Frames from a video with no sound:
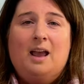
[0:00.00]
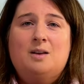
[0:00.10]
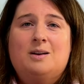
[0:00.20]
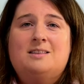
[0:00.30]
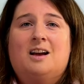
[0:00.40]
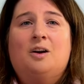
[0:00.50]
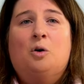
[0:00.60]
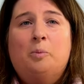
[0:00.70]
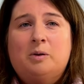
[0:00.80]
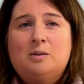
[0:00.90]
Anyways, I
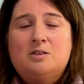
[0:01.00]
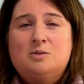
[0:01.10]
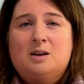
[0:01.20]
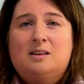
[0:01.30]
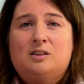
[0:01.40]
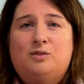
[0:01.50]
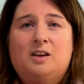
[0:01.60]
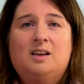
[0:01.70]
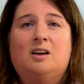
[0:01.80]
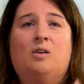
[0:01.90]
hope you enjoy this
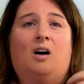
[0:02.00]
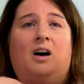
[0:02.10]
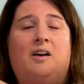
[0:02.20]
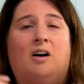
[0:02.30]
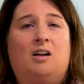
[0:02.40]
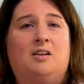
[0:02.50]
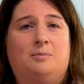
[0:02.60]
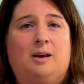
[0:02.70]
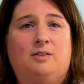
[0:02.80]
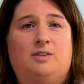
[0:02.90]
video on all of
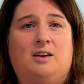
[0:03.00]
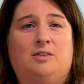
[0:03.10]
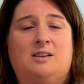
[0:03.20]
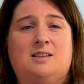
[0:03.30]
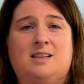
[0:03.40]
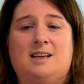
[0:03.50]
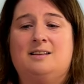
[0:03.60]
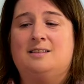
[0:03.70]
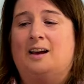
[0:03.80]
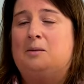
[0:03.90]
my favorite
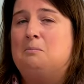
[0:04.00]
seeds. I